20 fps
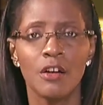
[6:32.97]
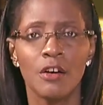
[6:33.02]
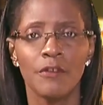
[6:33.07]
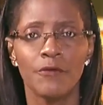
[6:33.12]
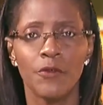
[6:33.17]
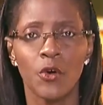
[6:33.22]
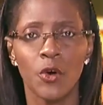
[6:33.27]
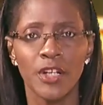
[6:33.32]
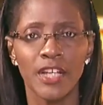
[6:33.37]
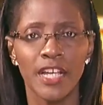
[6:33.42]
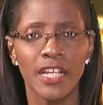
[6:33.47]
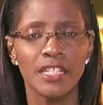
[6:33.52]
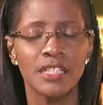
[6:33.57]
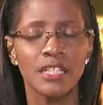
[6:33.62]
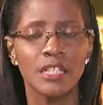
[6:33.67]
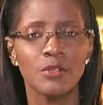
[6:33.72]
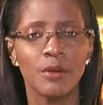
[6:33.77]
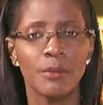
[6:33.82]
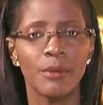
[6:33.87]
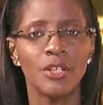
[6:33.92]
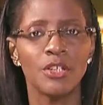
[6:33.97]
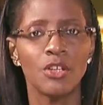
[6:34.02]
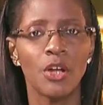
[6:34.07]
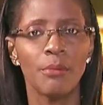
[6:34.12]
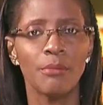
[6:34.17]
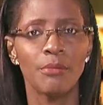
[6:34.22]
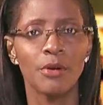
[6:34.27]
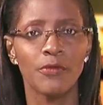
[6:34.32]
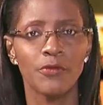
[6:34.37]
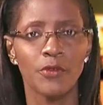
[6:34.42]
for cases from a
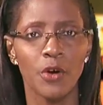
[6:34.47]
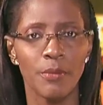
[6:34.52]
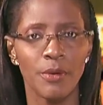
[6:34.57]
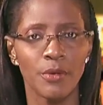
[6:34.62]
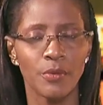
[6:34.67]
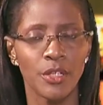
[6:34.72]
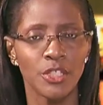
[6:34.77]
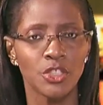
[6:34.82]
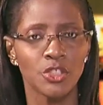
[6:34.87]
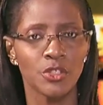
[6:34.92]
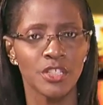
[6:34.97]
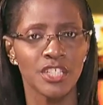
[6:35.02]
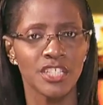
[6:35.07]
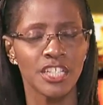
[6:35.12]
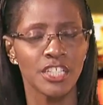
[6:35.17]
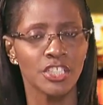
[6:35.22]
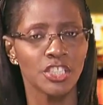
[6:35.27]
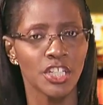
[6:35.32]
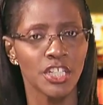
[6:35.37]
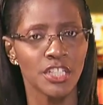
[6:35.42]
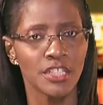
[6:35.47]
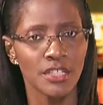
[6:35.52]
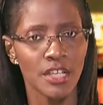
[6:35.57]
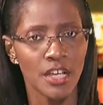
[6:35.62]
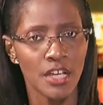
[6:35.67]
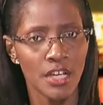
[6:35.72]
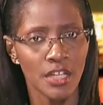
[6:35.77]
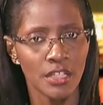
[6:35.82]
number of Commonwealth jurisdictions,